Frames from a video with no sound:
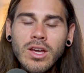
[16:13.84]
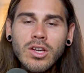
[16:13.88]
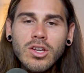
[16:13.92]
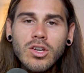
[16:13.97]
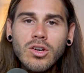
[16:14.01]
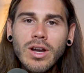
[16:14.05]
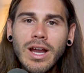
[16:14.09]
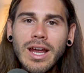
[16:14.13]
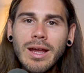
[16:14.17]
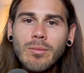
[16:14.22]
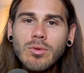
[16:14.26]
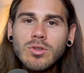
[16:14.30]

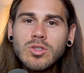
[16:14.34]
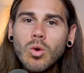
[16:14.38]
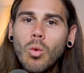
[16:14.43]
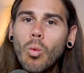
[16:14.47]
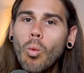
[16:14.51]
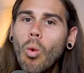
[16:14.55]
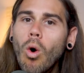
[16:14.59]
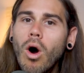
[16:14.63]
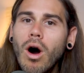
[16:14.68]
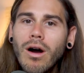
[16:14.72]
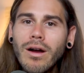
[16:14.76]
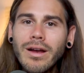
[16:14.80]
You're able to
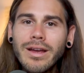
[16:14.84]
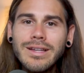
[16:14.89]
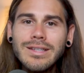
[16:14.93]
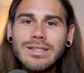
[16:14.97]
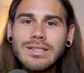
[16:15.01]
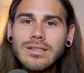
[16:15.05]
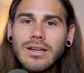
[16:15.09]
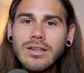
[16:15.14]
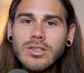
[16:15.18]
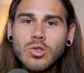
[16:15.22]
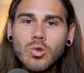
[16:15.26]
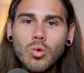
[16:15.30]
walk in
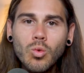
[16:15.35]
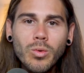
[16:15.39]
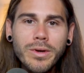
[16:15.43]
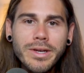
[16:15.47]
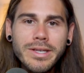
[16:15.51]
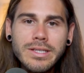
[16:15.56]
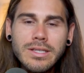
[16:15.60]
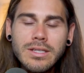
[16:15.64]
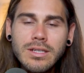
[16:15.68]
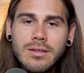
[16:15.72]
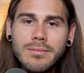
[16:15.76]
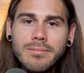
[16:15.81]
such
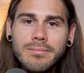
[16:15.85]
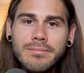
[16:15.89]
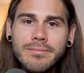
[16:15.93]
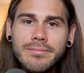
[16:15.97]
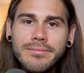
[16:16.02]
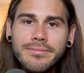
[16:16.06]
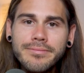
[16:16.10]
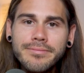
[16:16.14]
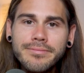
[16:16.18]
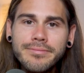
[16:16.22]
wisdom.